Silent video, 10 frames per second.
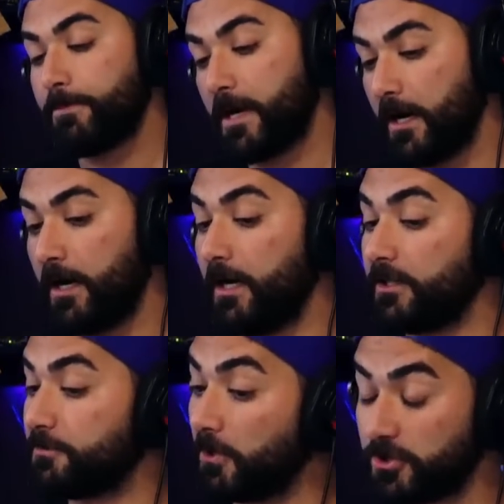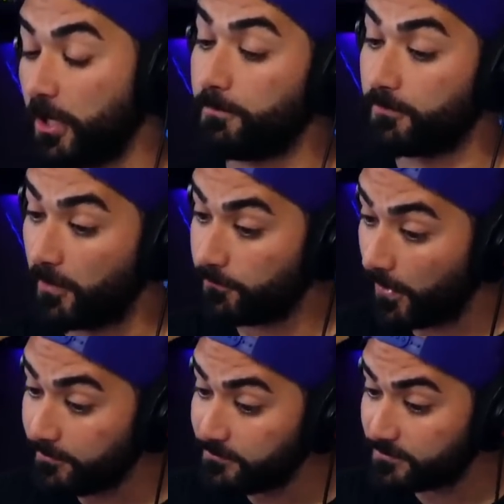I spoke to a couple of our
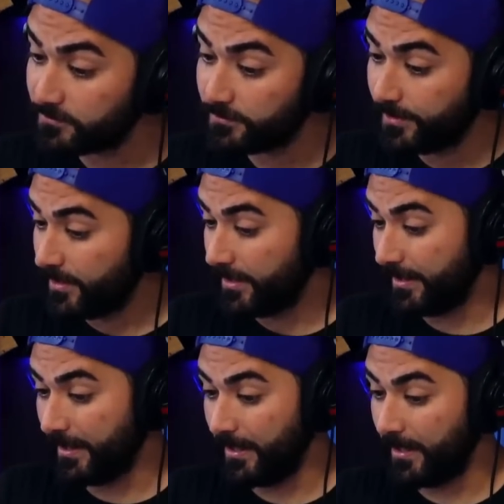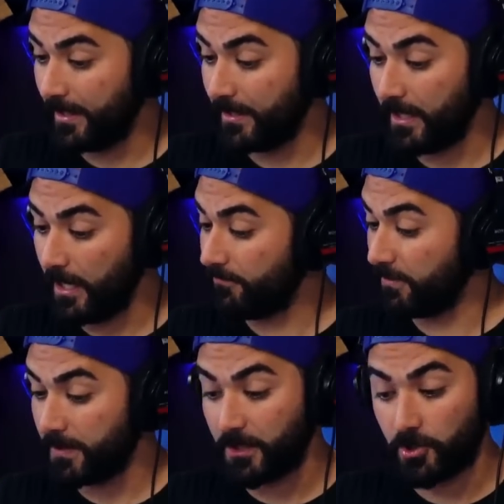friends, and
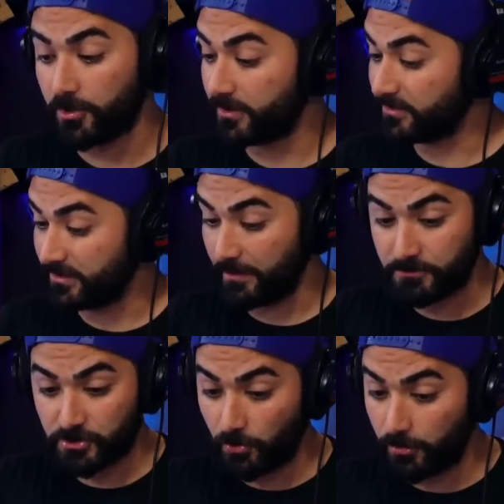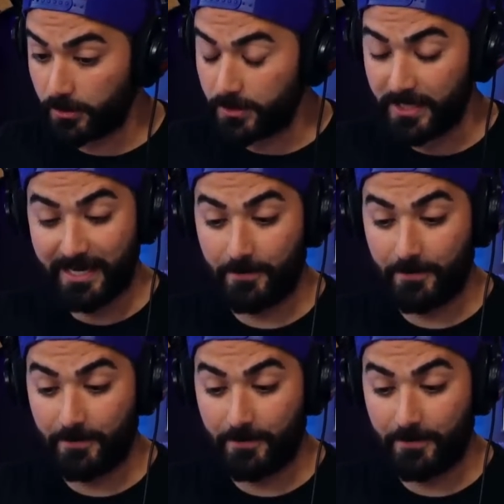everybody heard the same story.